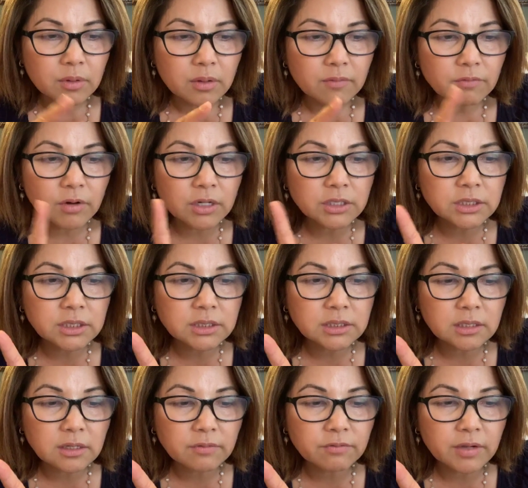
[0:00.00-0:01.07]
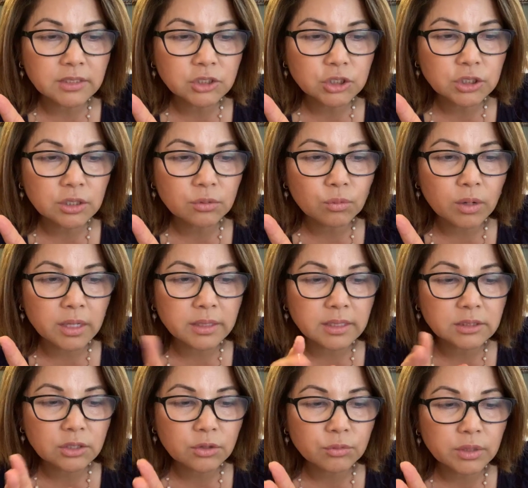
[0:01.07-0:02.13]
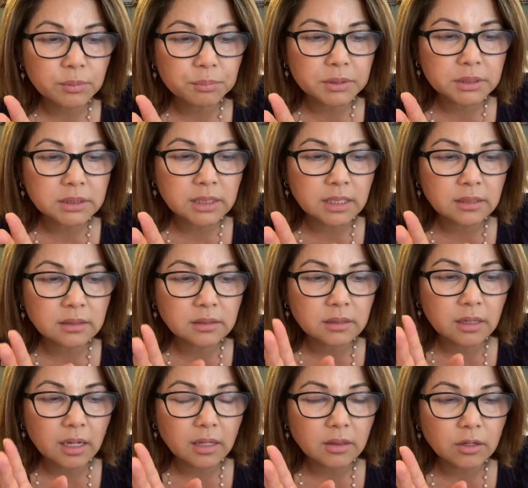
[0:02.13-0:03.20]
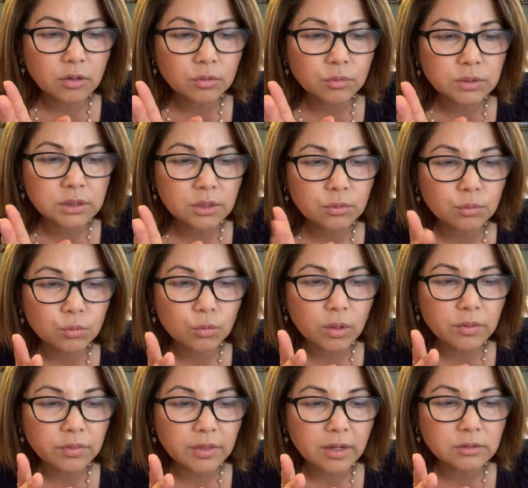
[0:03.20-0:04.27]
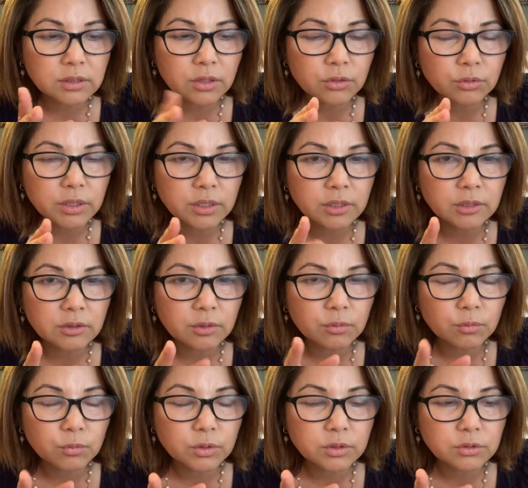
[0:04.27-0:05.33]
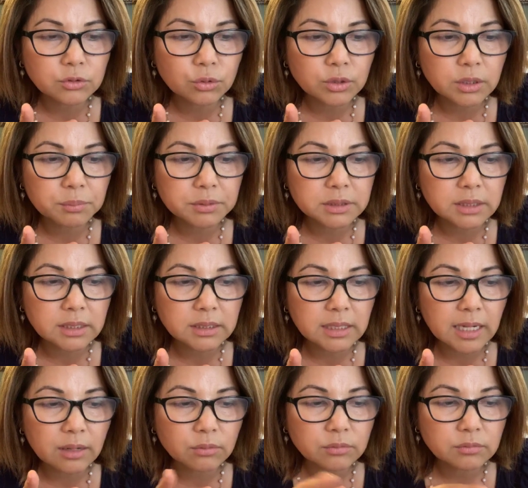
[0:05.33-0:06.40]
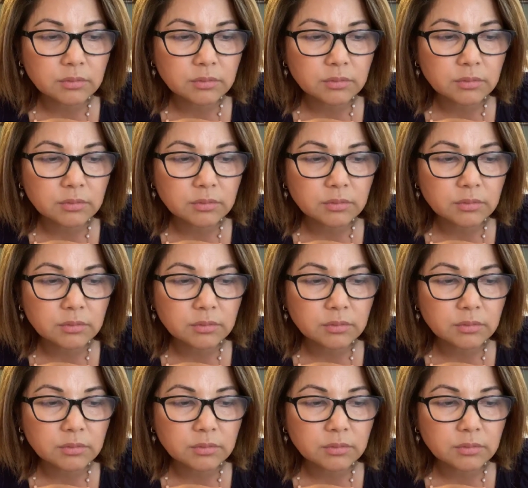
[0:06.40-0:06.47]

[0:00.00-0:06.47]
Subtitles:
Versus the conventional one that's 3%, that loan was $1,300 with 20% down.